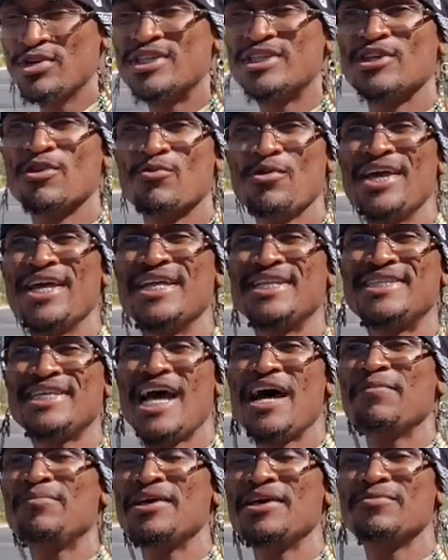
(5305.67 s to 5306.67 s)
which is a written
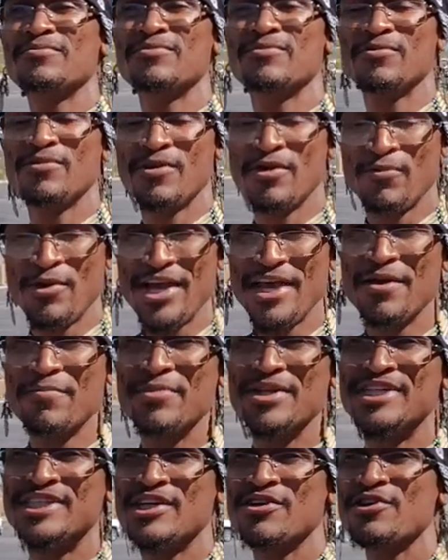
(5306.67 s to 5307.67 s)
tablet, a
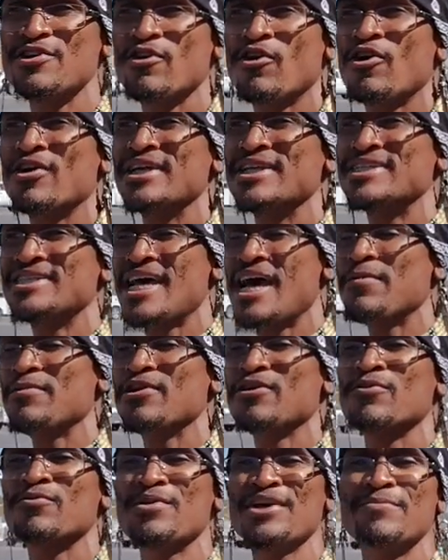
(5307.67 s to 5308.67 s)
written material on a
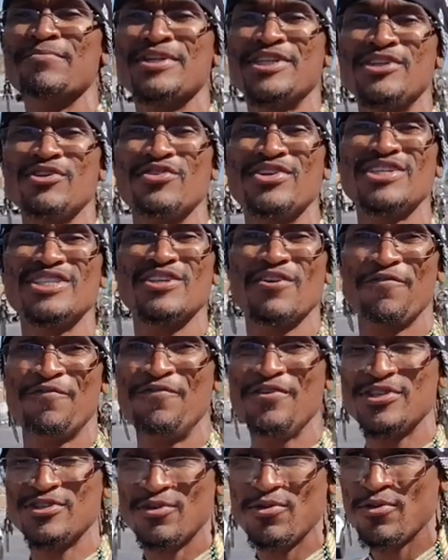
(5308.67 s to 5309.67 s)
tablet or written material. This is a
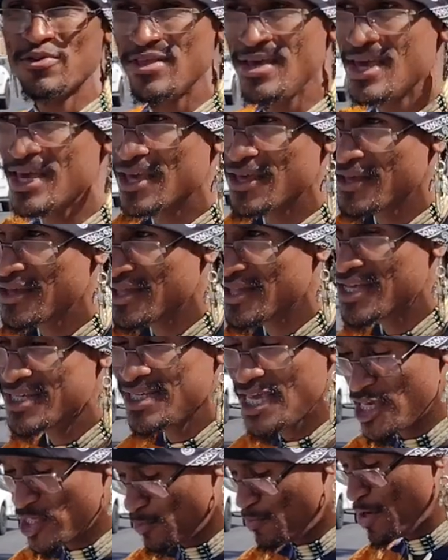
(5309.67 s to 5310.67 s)
physical thing.
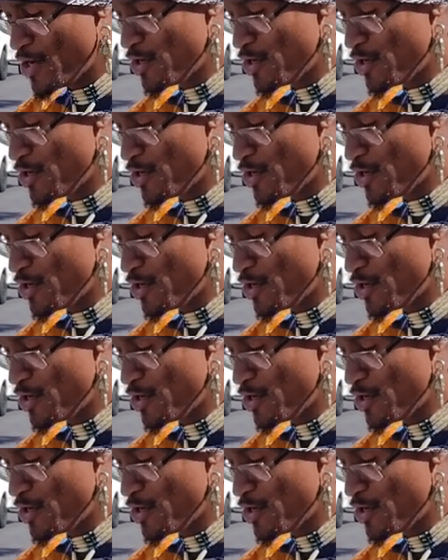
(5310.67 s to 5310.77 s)
This ain't